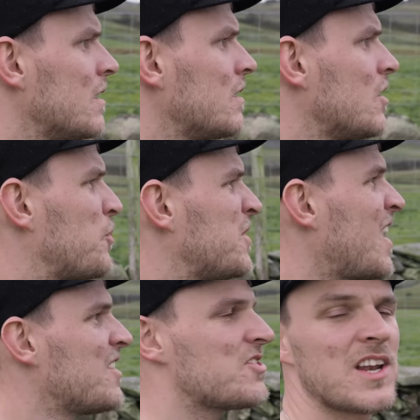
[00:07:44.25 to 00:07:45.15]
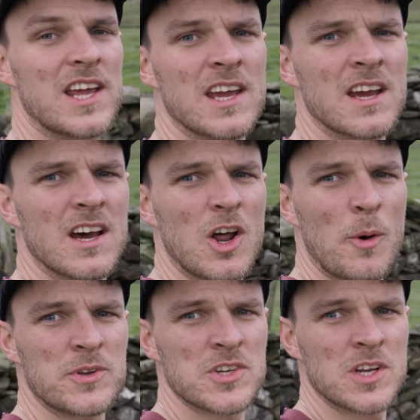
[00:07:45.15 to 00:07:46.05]
there's potentially an
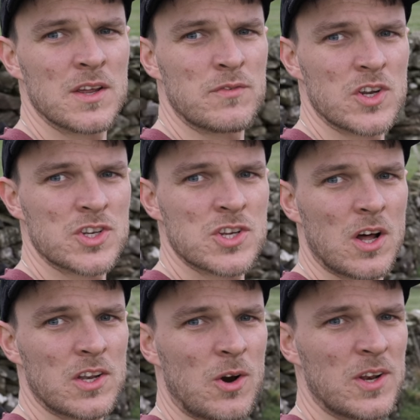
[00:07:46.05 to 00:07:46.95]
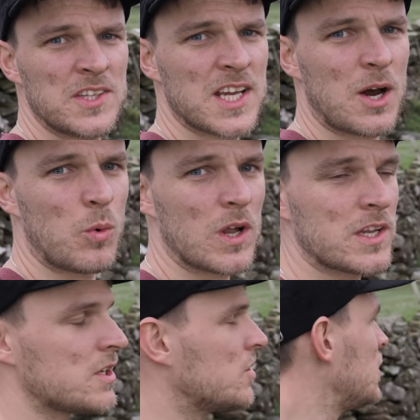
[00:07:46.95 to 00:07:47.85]
opportunity for a shot. The only thing I want to
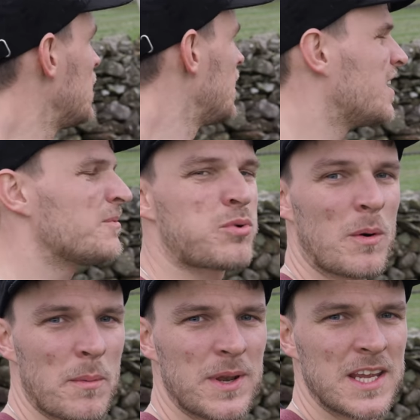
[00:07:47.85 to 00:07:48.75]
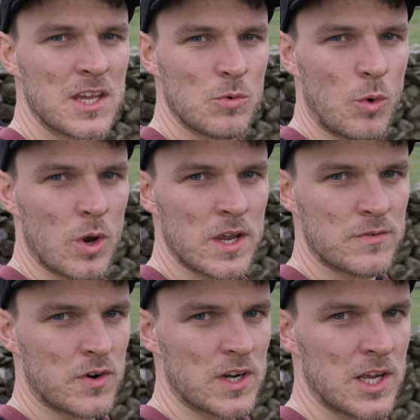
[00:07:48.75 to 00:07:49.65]
do, probably keep walking
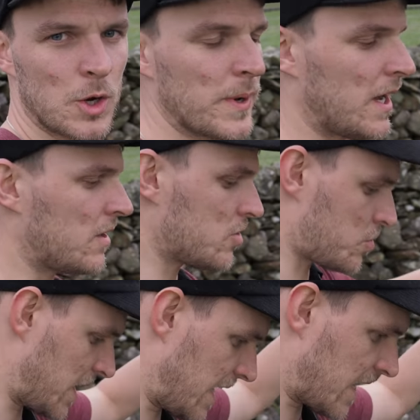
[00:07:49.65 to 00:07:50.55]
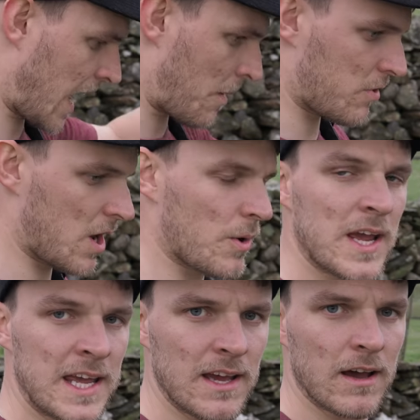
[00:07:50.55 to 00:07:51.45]
for a little bit. I don't just want to get the camera out
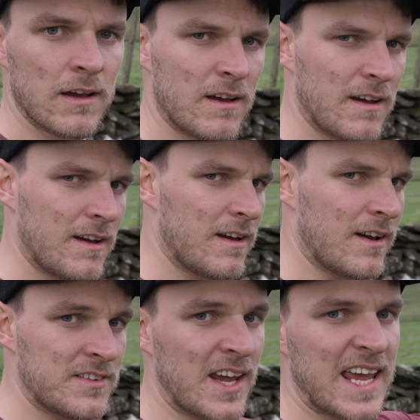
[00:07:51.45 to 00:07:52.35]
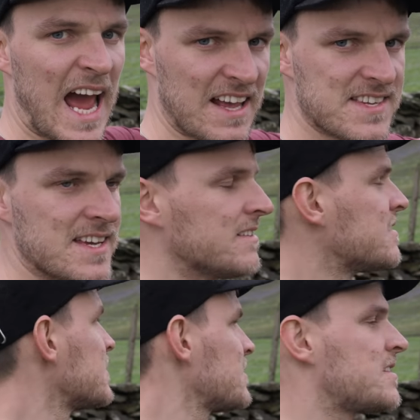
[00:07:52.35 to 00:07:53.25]
here and take it as
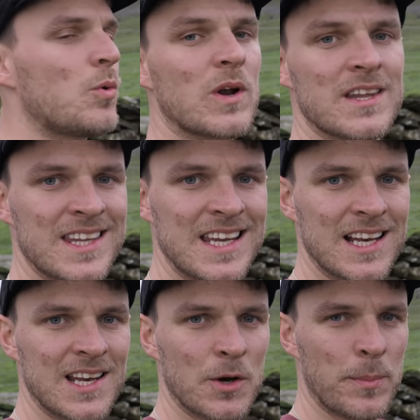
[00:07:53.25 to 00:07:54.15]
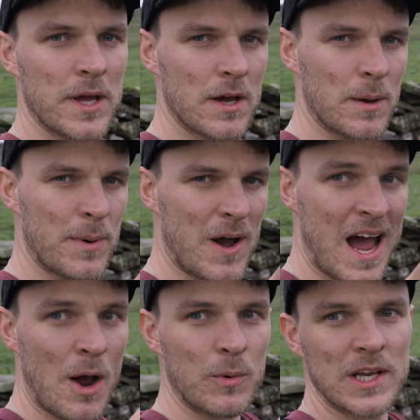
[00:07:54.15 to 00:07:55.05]
is. I still want to think a little bit about
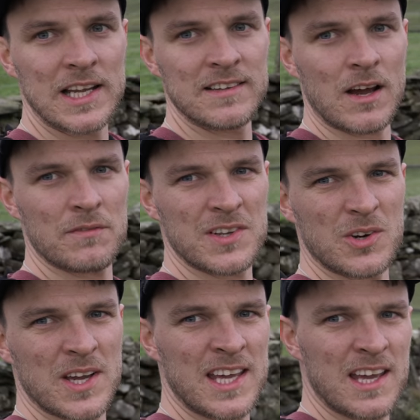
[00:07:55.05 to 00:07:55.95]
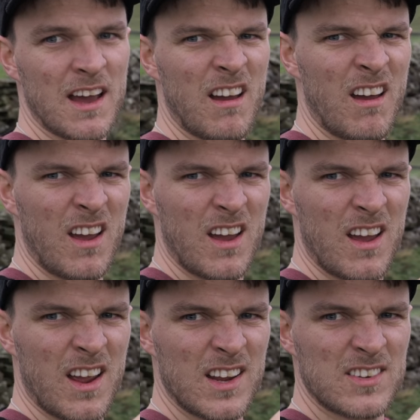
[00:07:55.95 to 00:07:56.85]
how it leads out. If you look here,
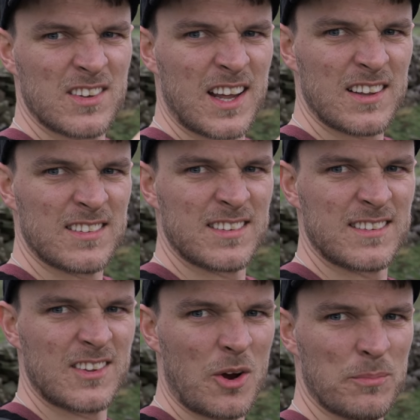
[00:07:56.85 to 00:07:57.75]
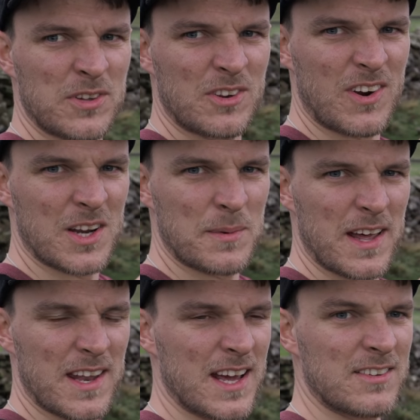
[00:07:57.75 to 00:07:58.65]
it just kind of stops around
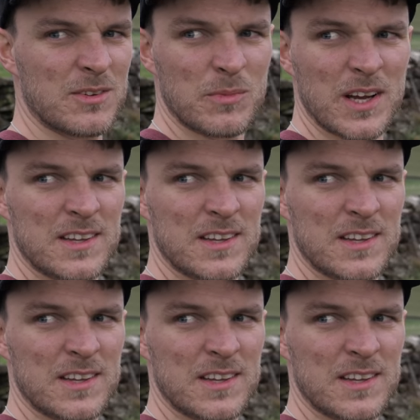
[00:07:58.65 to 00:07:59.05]
about there somewhere.